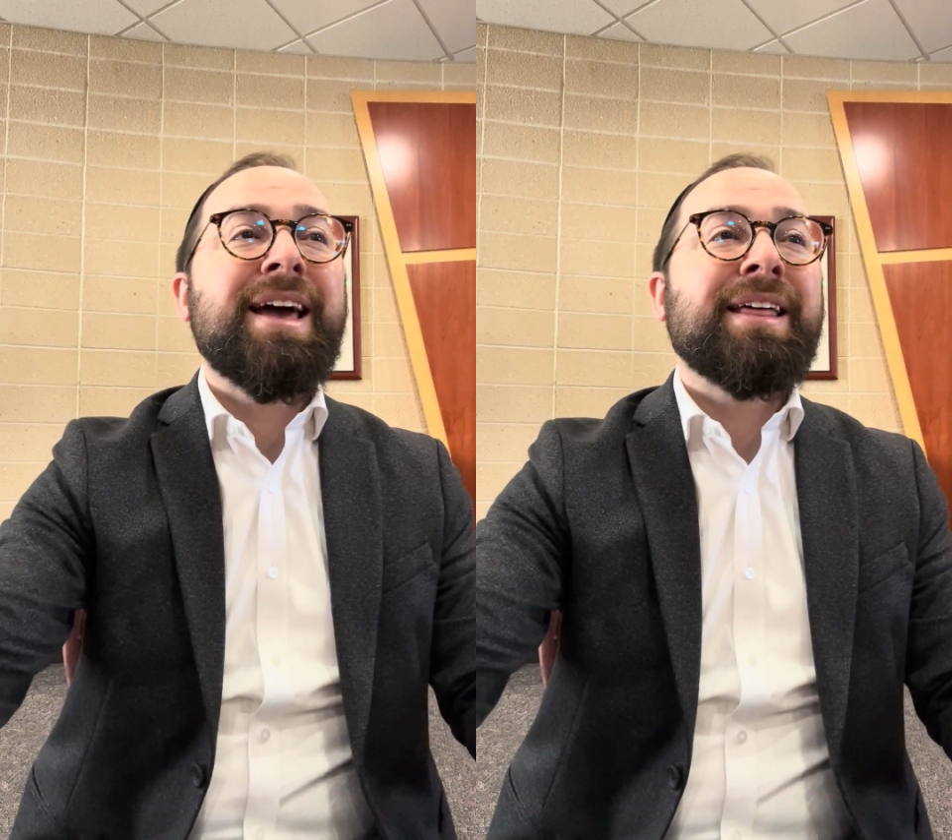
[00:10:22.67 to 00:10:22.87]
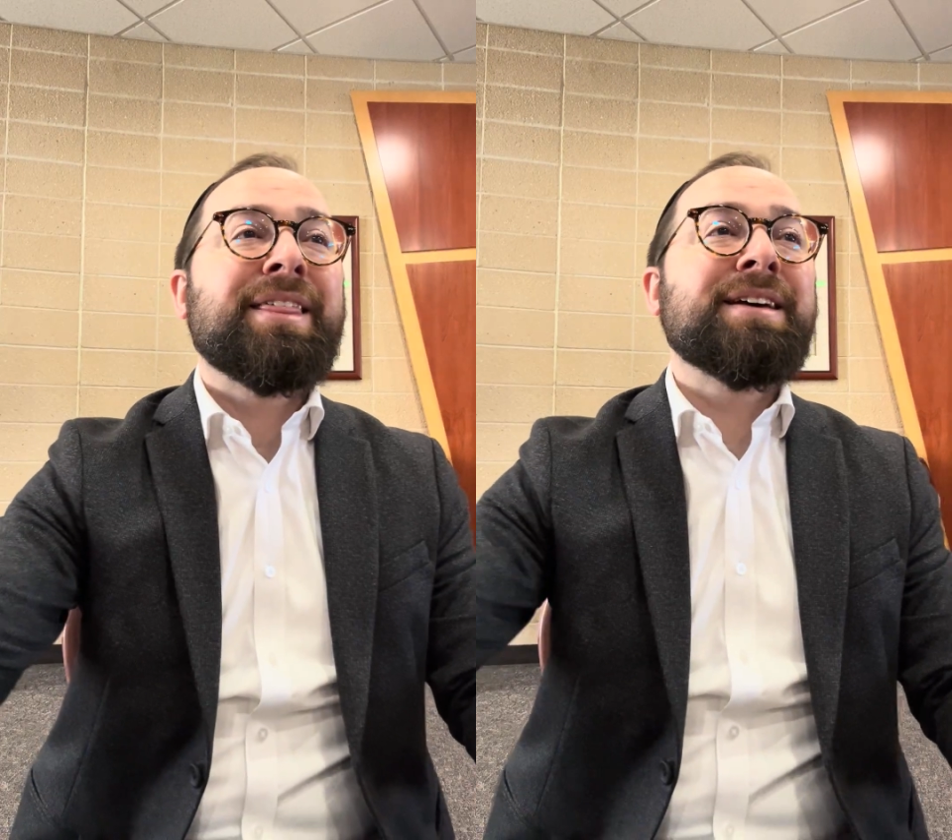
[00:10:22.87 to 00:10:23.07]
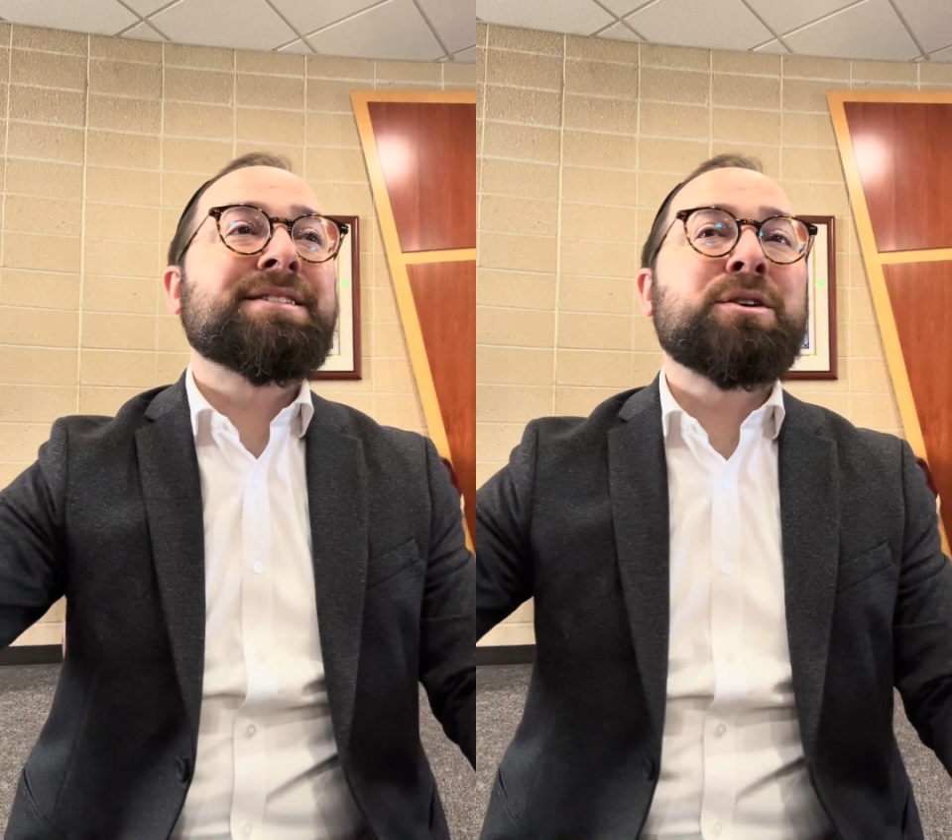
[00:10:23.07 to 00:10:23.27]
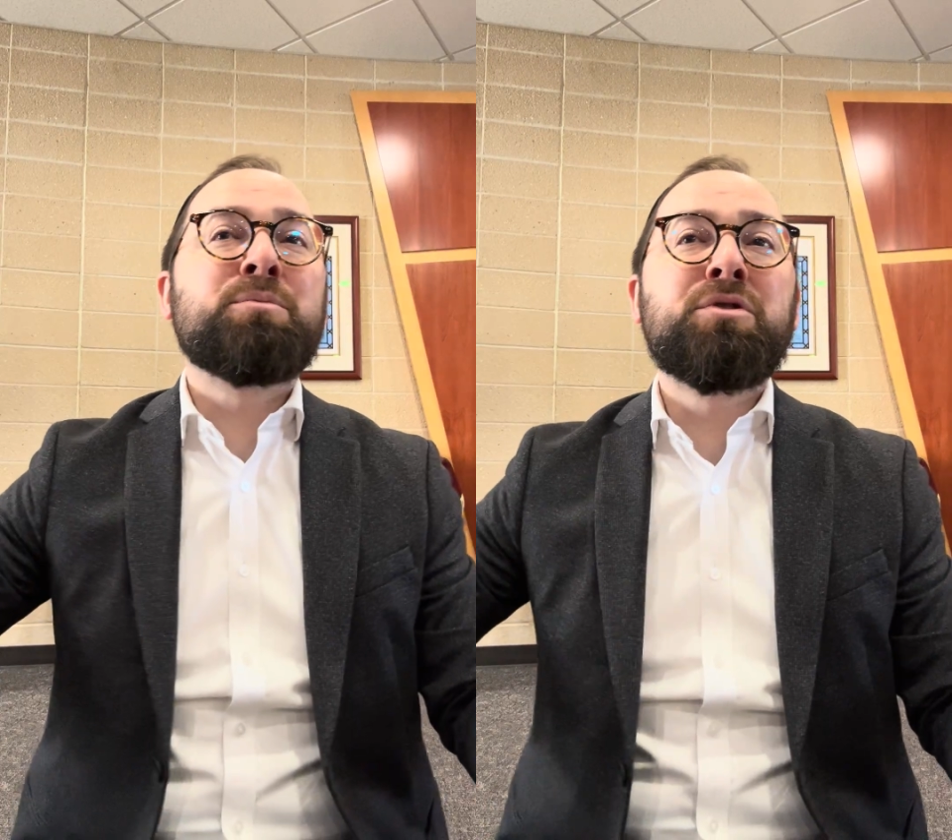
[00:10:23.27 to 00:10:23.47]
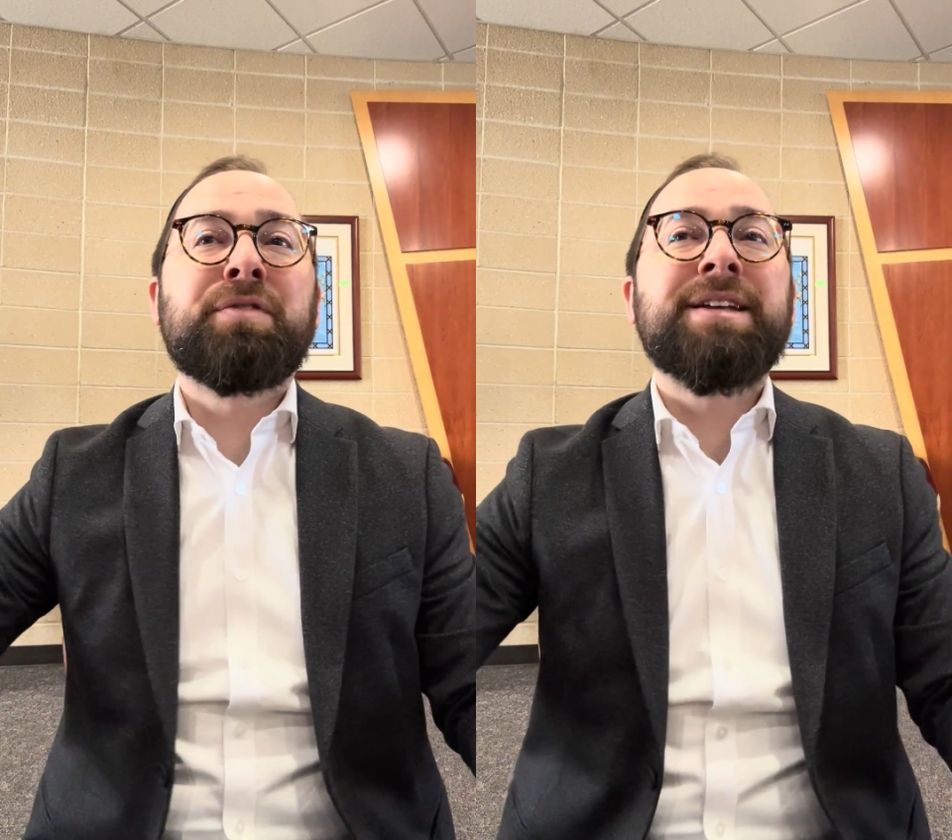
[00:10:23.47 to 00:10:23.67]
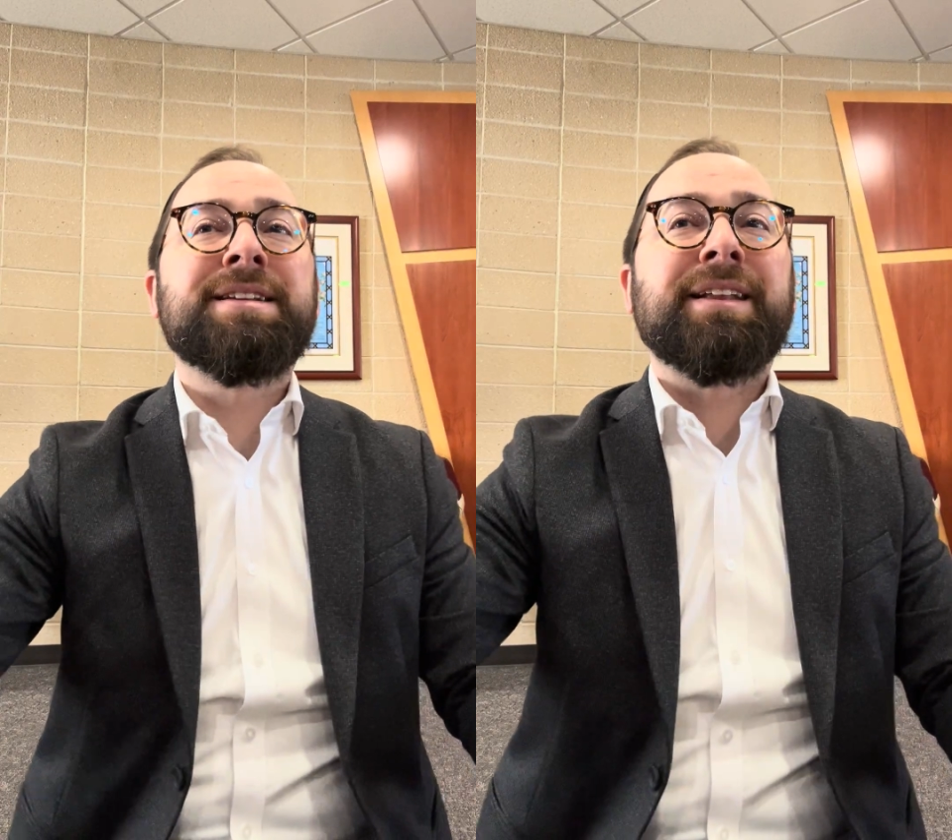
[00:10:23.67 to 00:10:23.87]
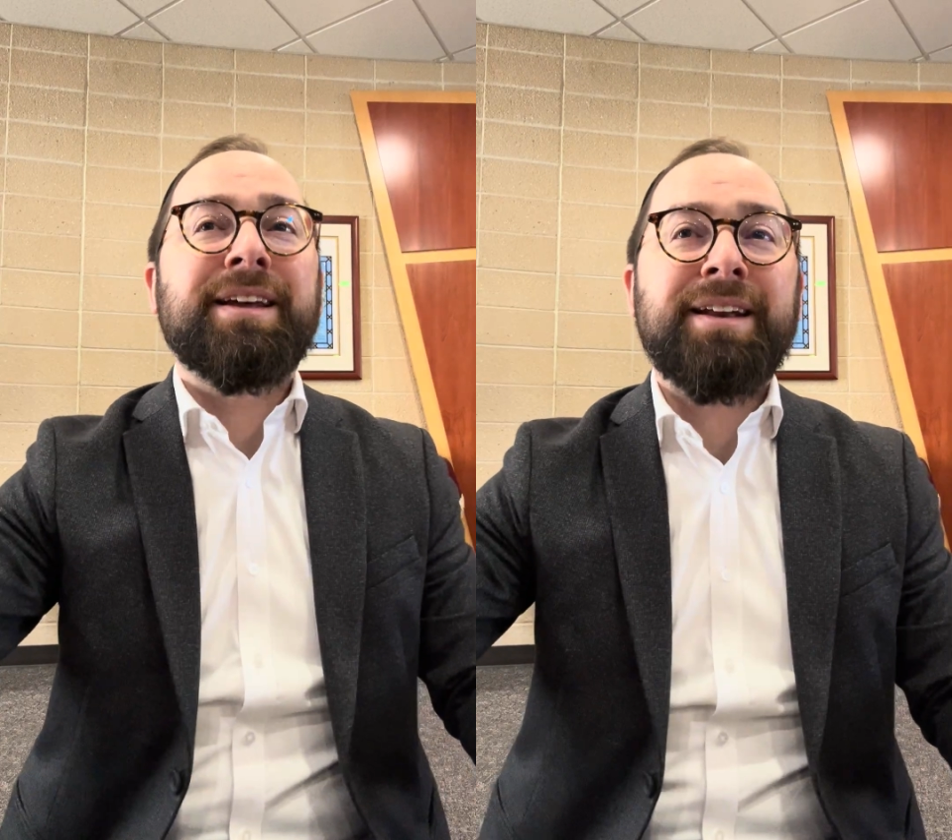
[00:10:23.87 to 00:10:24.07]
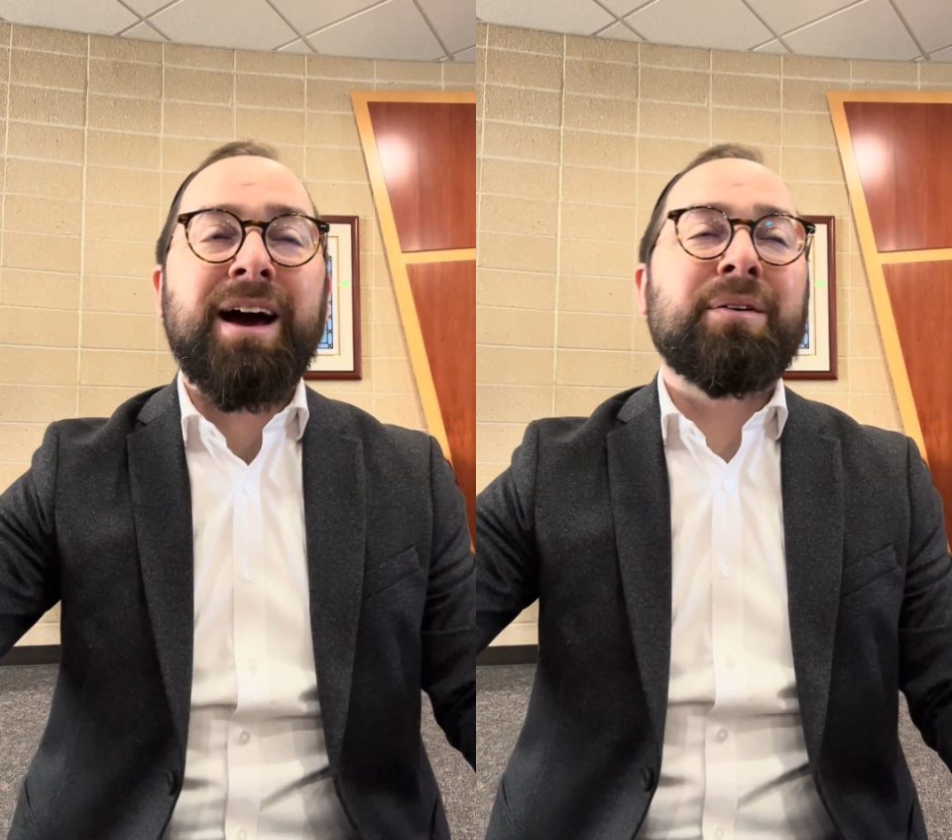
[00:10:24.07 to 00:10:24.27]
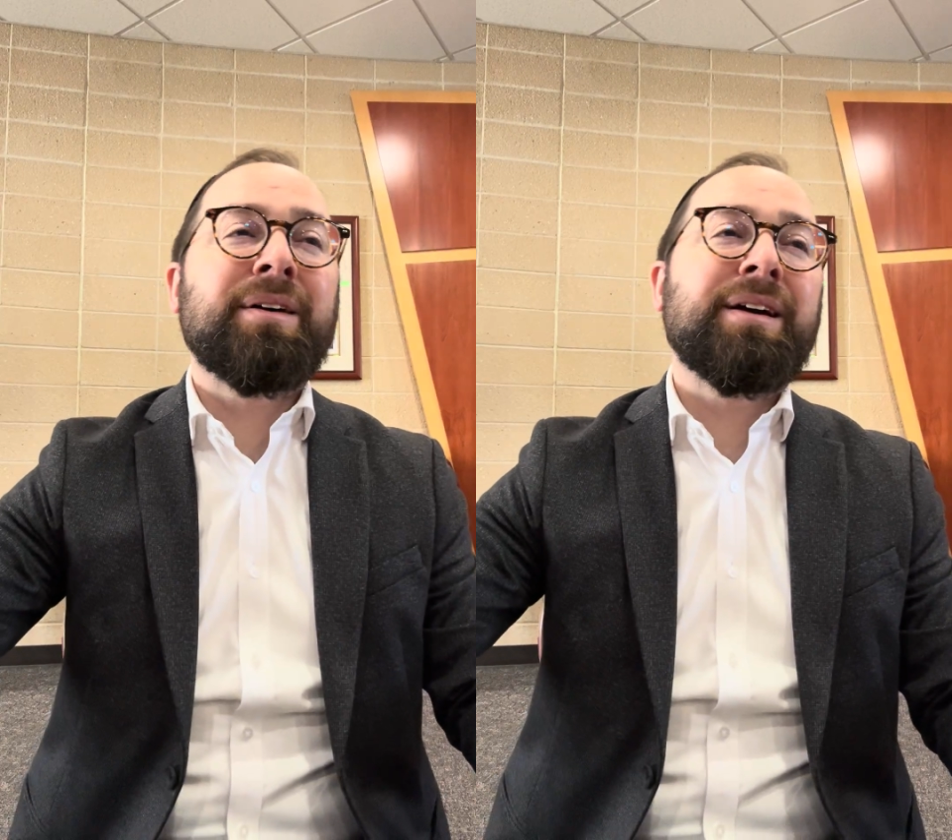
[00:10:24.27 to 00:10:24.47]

things can move easily. Now,